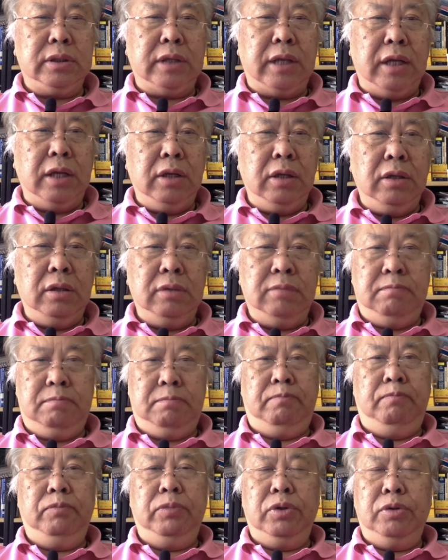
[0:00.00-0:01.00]
then
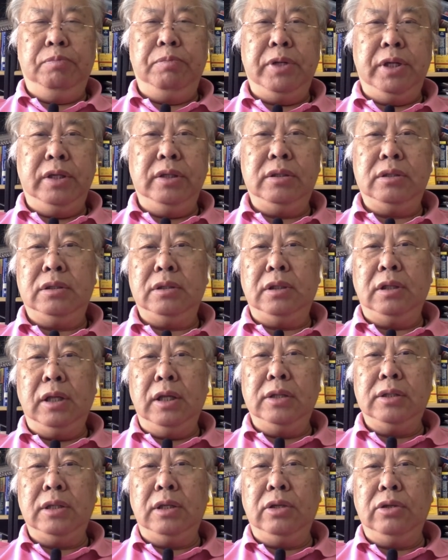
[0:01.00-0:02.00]
please
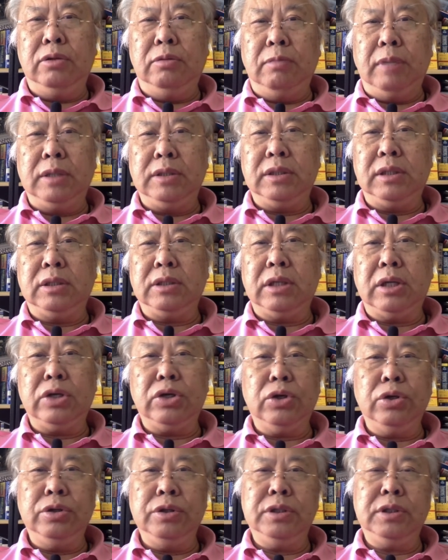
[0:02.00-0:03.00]
listen to my
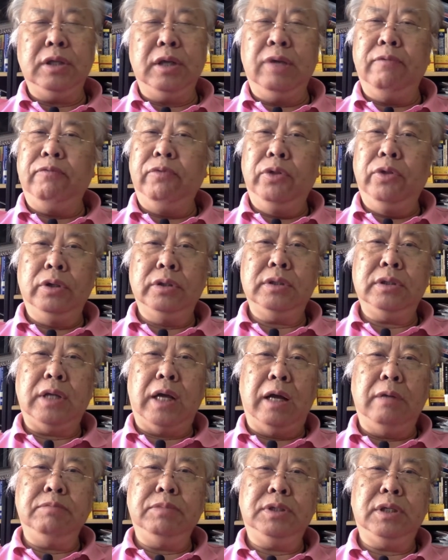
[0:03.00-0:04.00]
suggestions. If not,
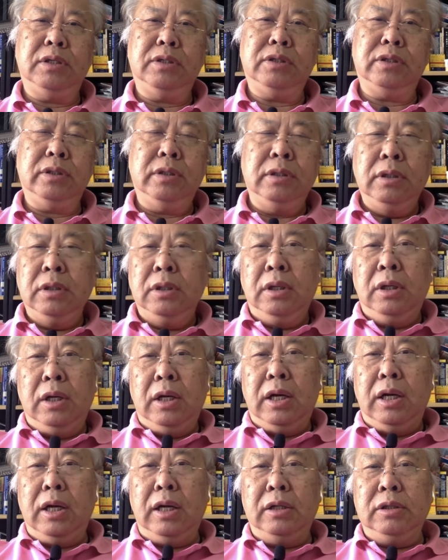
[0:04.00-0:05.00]
I'm just
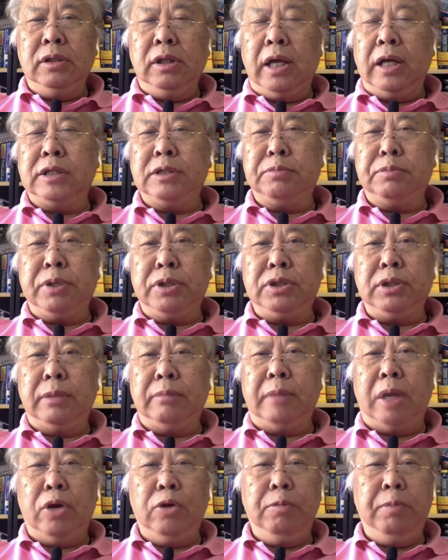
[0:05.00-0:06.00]
expressing
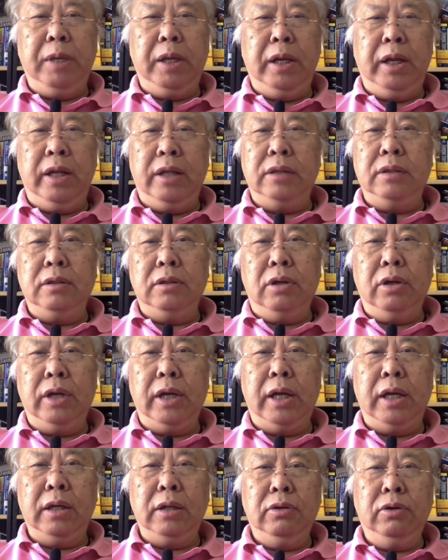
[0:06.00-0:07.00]
my opinion.
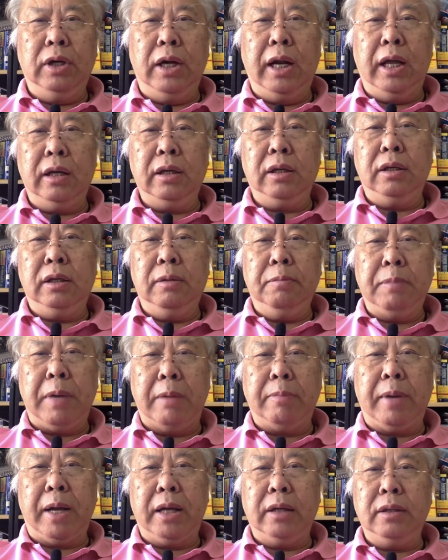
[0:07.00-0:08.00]
Okay, good luck.
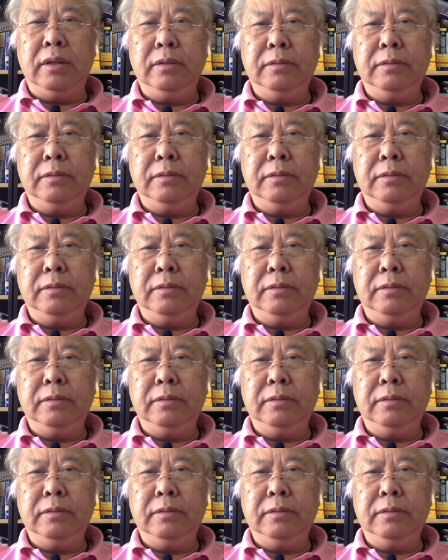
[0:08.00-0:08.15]
Bye-bye.